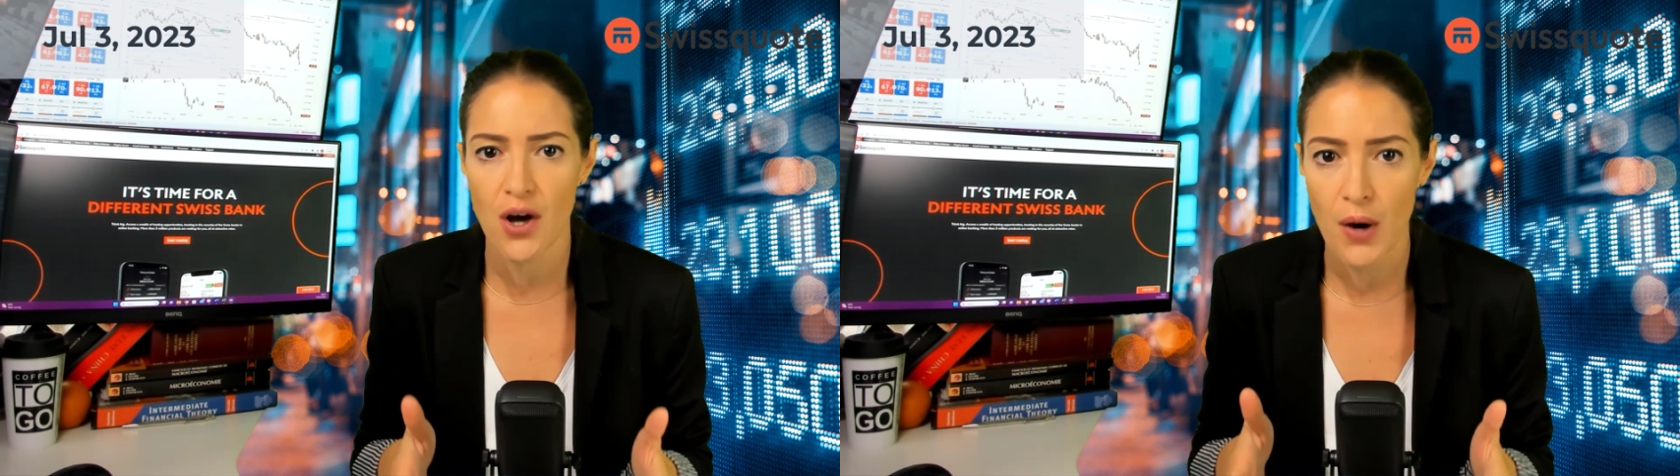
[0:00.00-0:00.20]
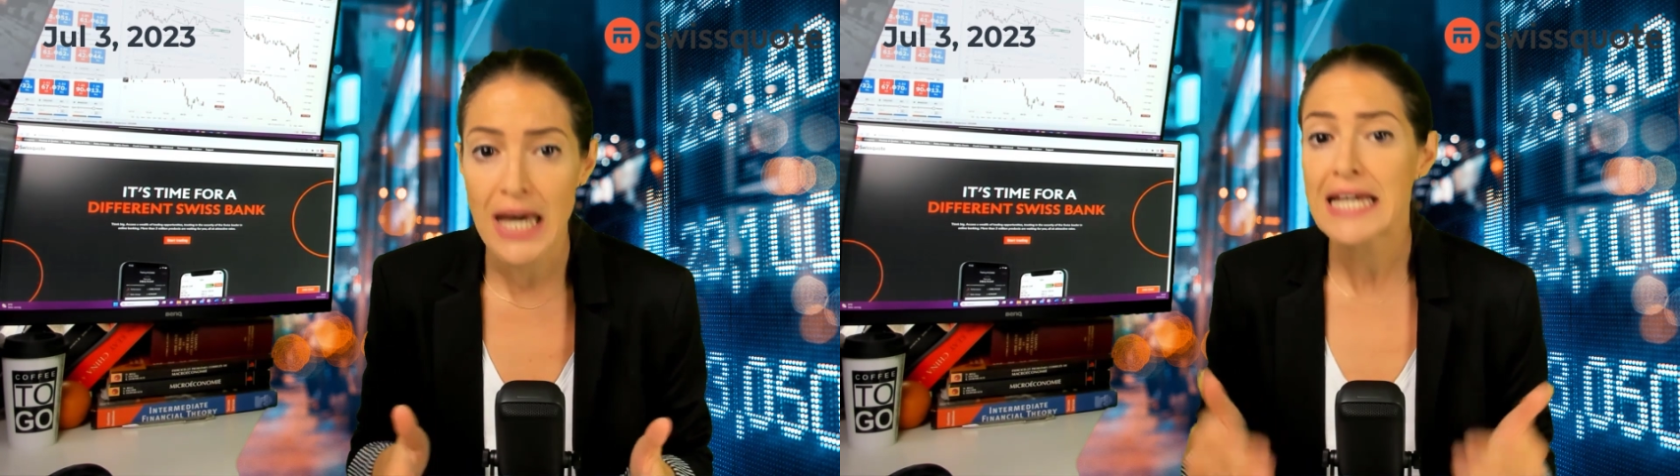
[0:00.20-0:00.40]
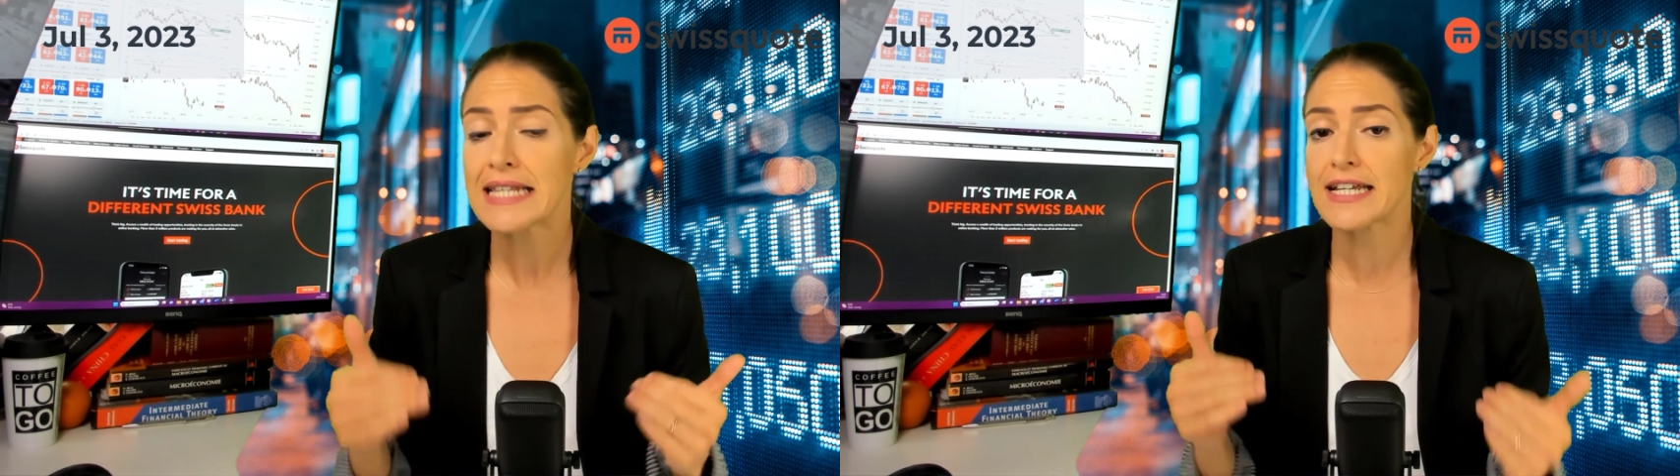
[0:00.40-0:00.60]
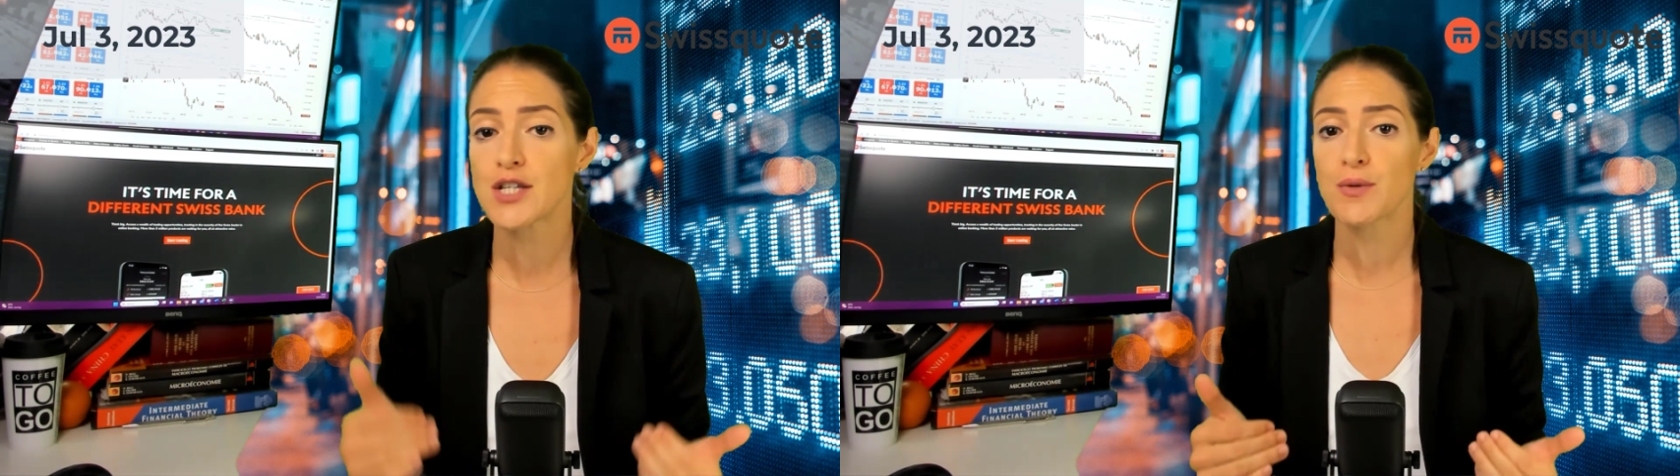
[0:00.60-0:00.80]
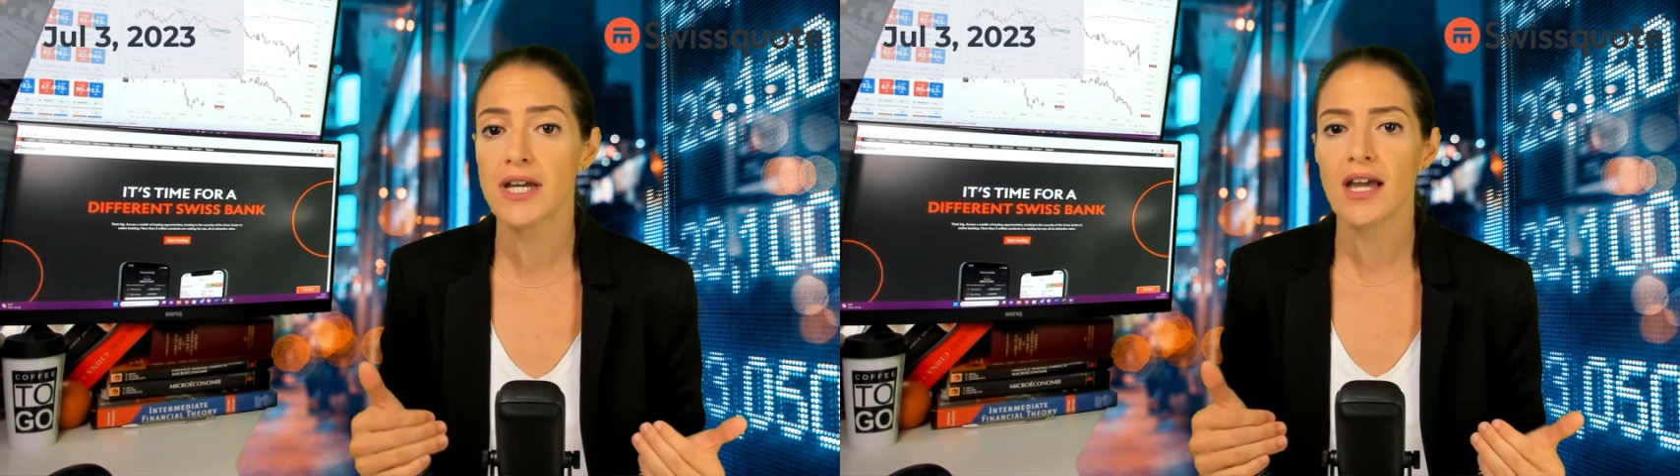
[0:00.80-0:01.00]
So
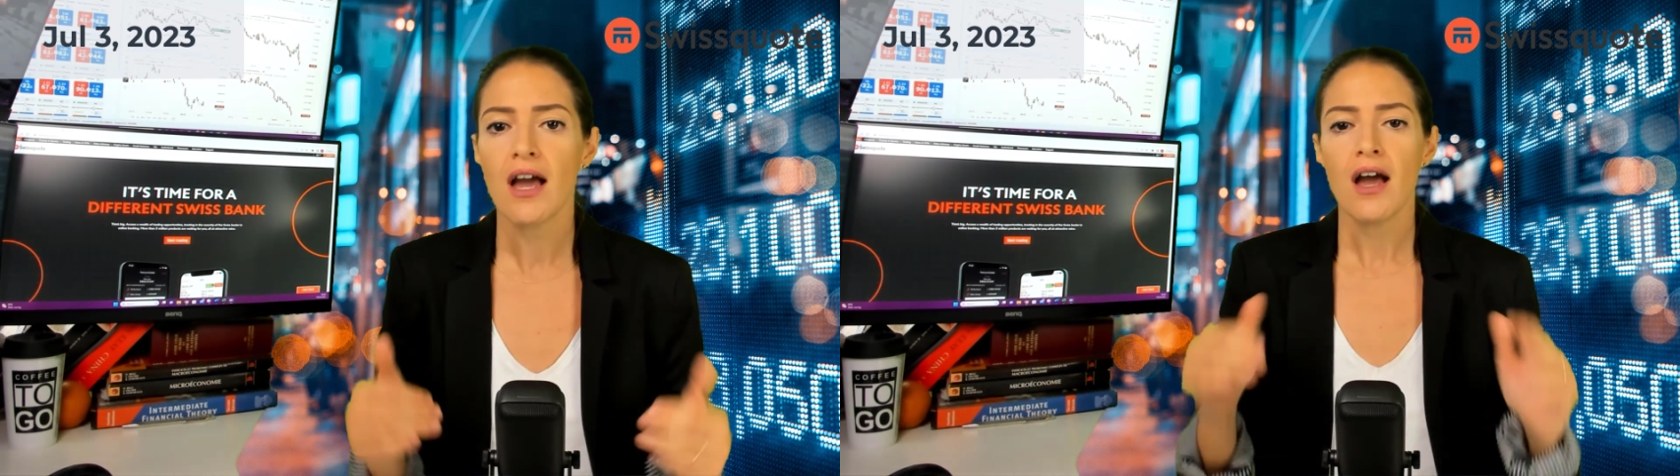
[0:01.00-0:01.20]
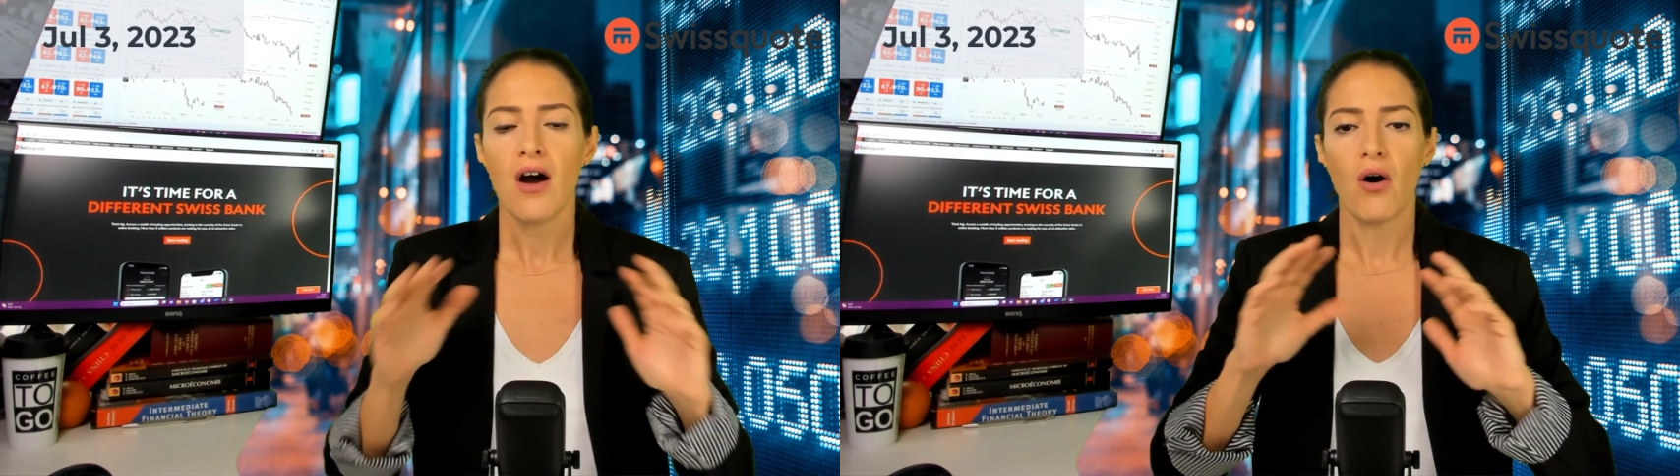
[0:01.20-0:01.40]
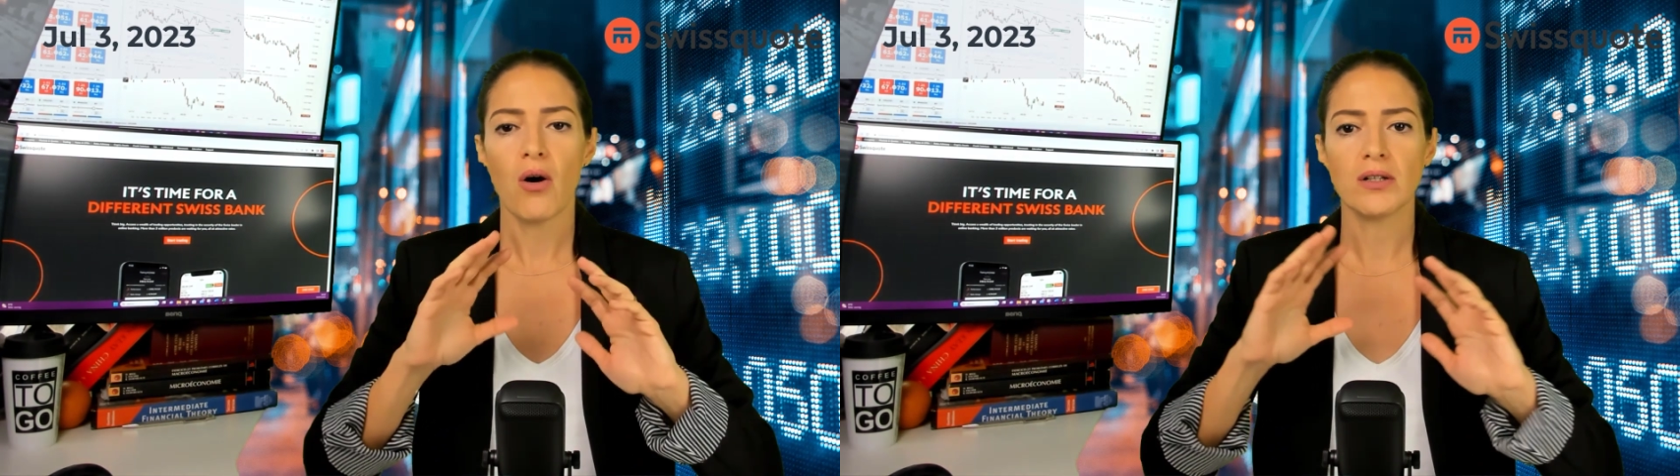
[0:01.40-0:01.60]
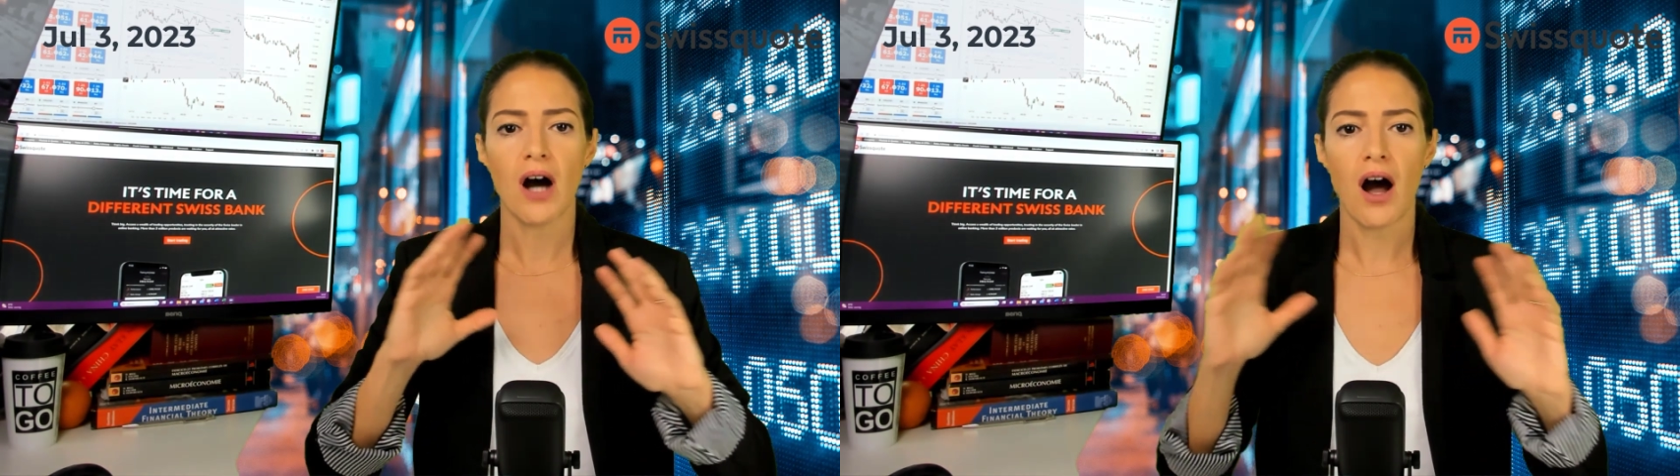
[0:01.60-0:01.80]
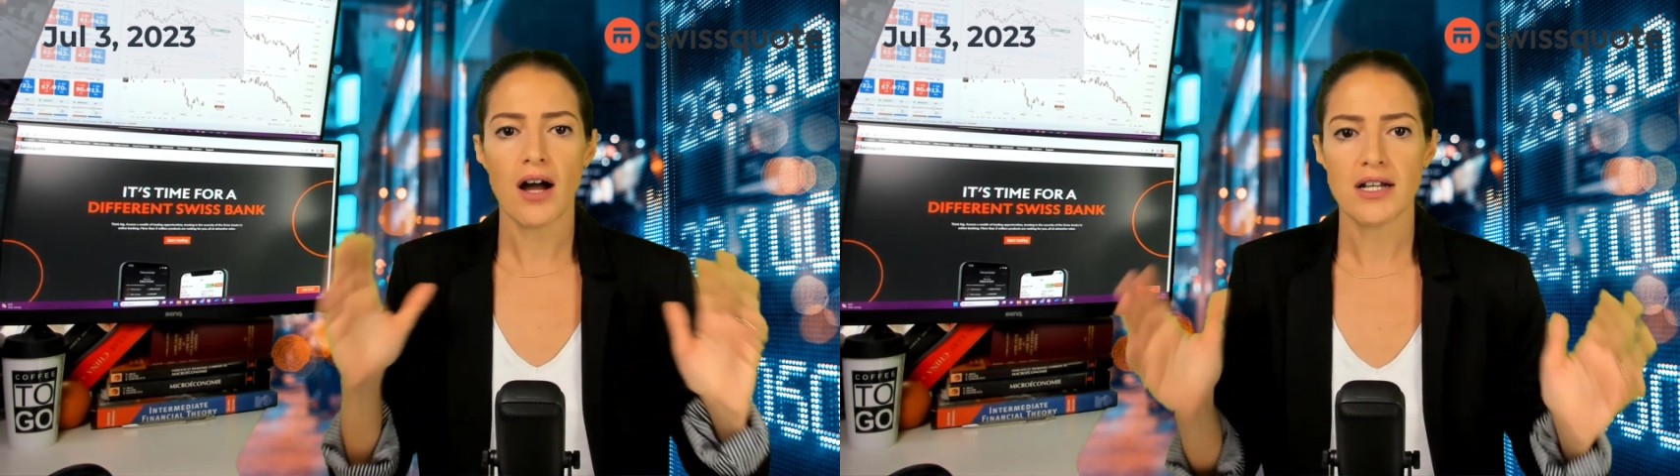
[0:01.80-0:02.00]
this week, all
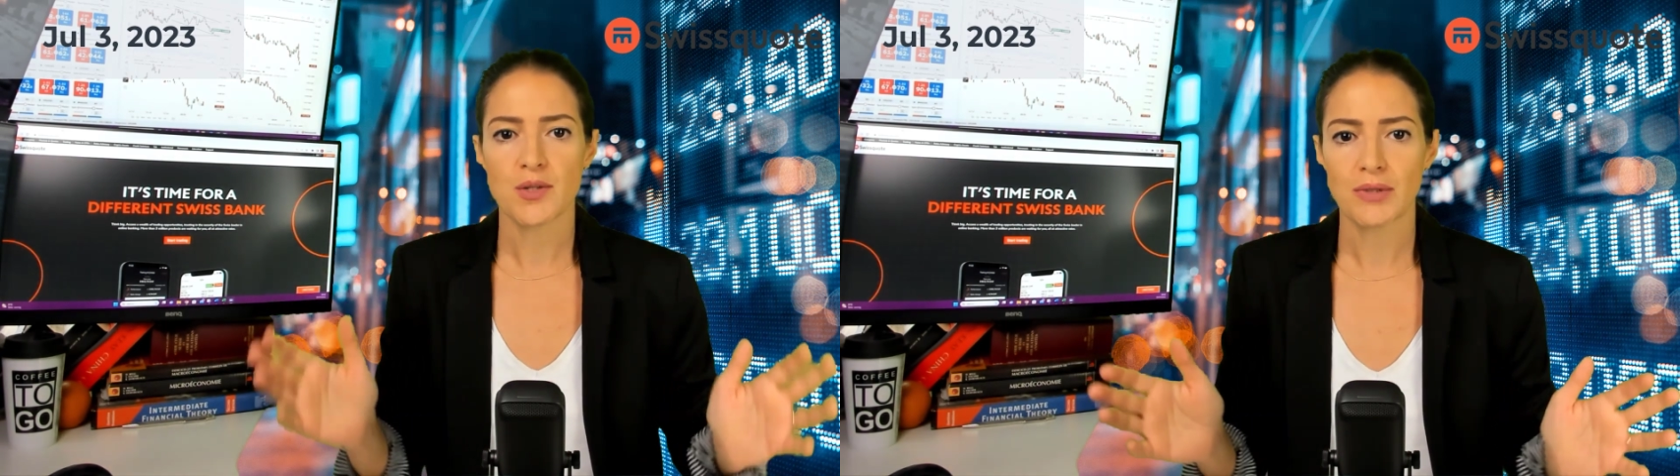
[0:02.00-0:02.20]
eyes